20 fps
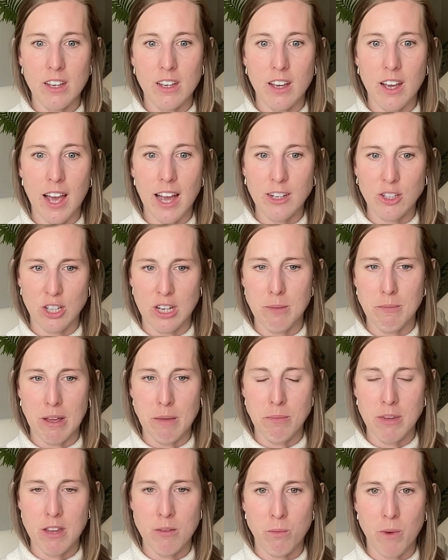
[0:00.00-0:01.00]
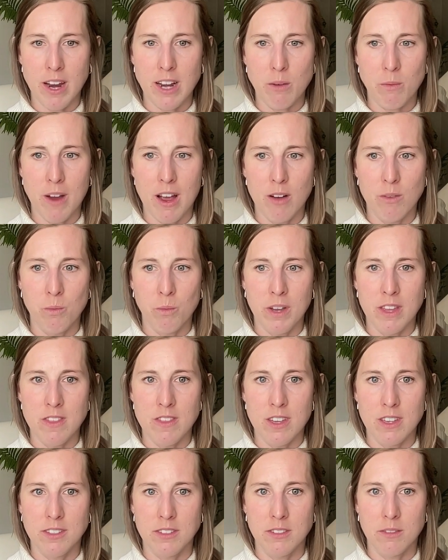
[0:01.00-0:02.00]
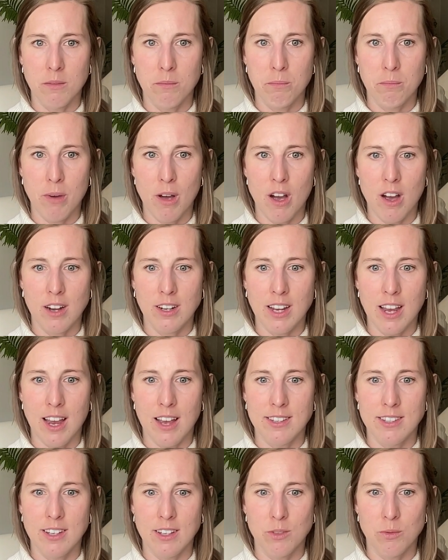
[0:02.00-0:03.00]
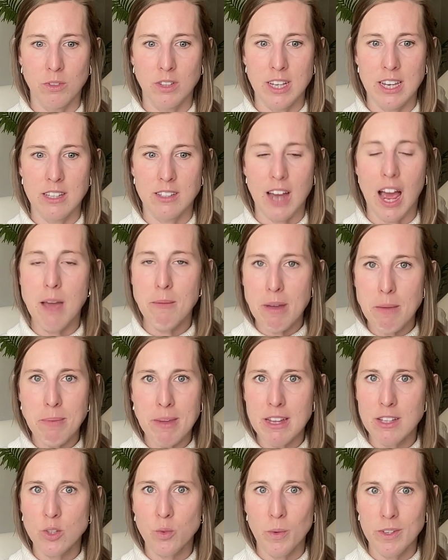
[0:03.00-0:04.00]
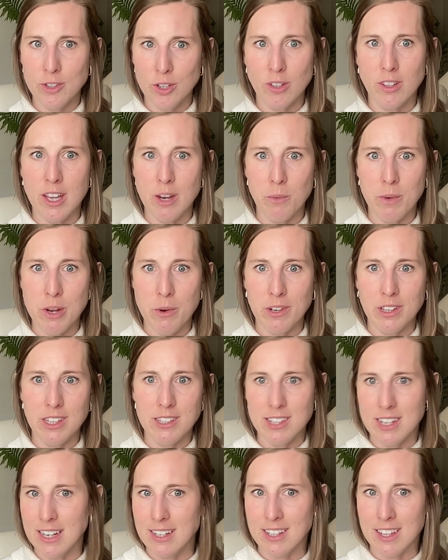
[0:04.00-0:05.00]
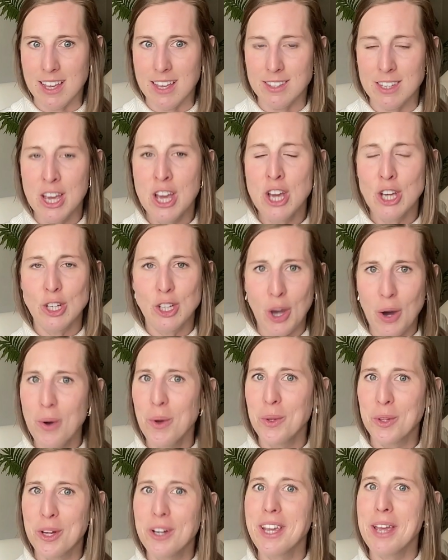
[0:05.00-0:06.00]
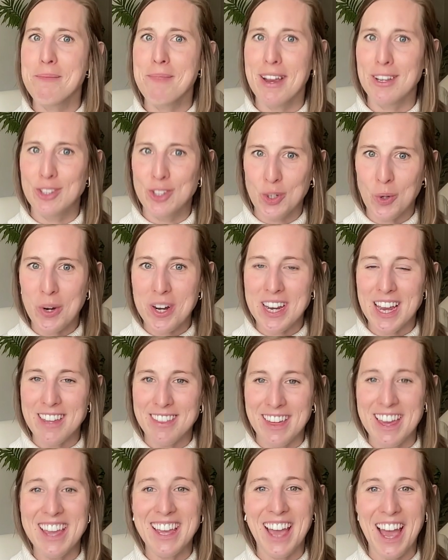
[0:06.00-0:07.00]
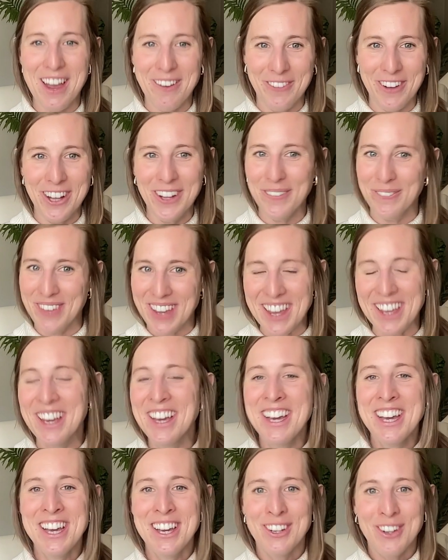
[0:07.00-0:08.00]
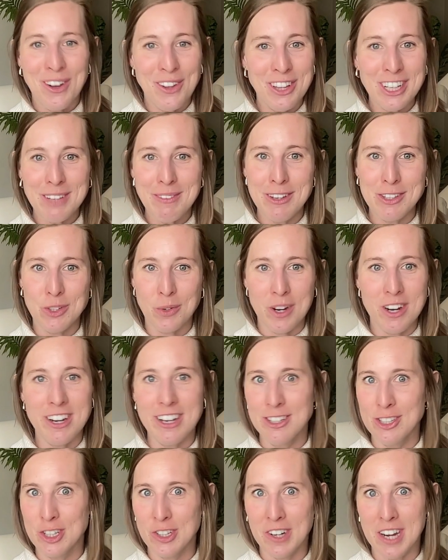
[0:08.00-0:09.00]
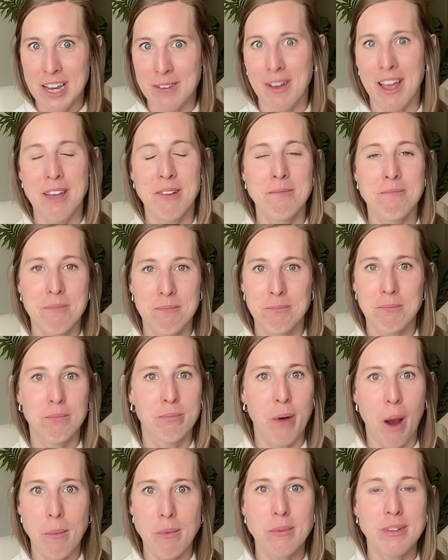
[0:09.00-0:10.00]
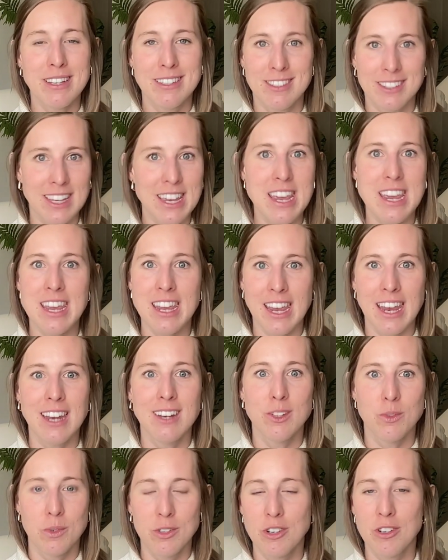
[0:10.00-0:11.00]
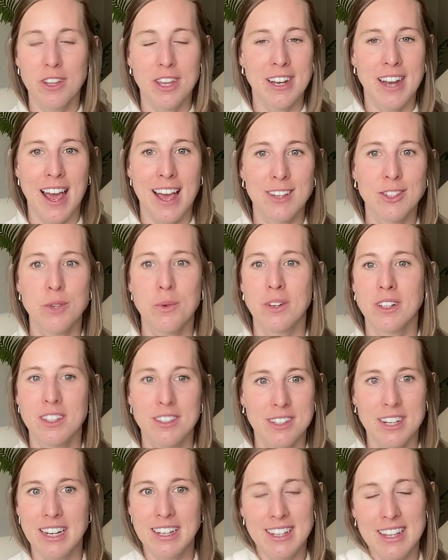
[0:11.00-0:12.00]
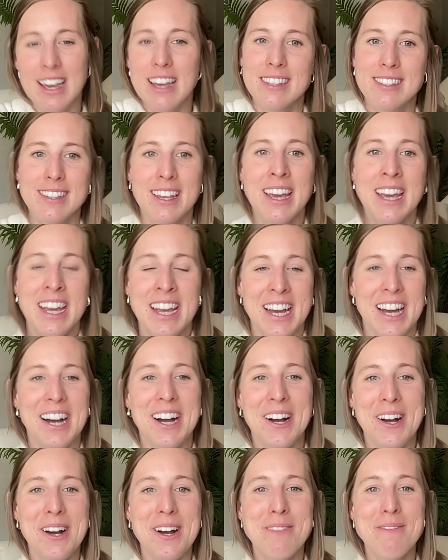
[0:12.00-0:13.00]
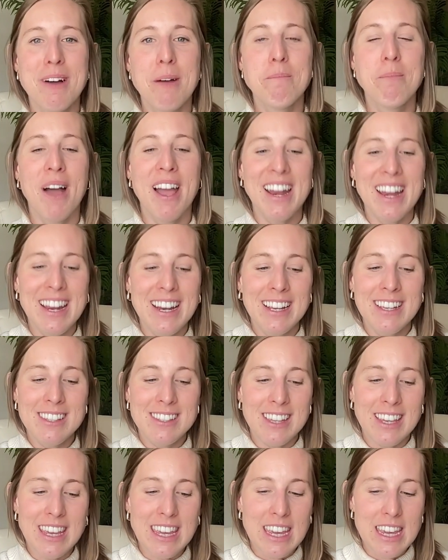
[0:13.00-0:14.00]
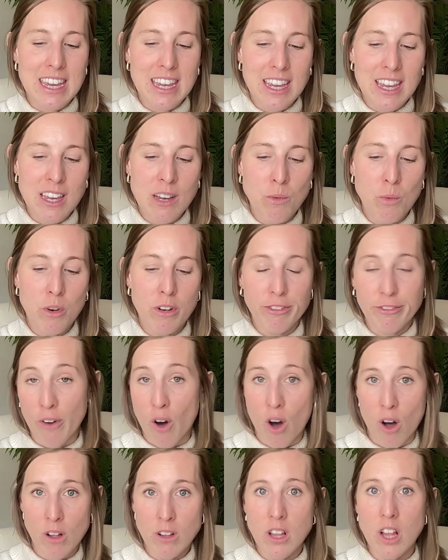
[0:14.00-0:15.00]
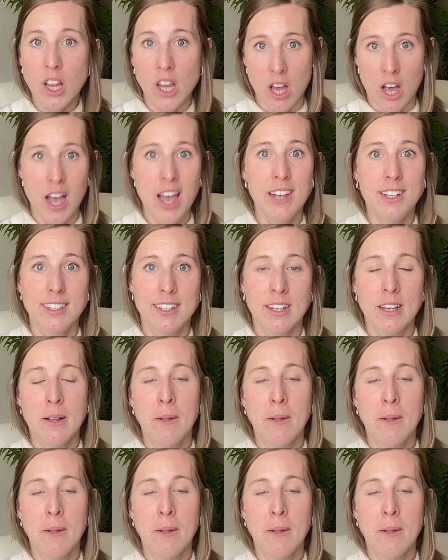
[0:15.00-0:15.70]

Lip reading: Actually, it might be right around when this podcast is released. I might be in Switzerland when you are listening to this. Go look at my story. I think I will be. Go look at my story on Instagram. I'm probably skiing in Switzerland as you are listening to this. But he will fall a lot.